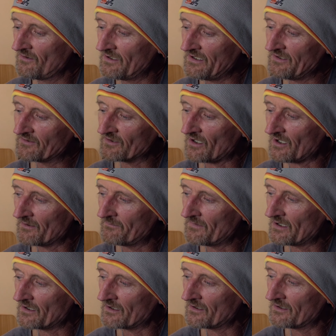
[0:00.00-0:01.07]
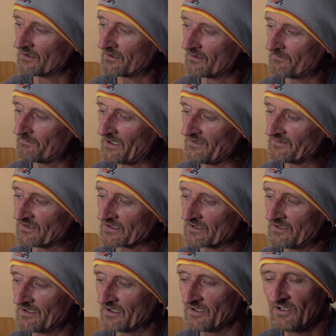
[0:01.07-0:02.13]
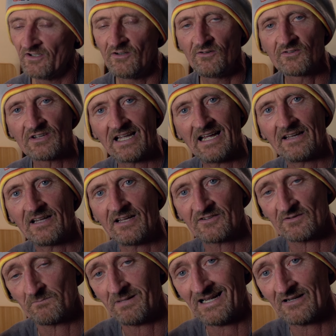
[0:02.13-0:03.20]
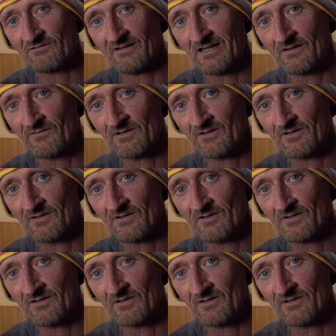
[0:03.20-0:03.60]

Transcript: is I'm basically going to use that as a background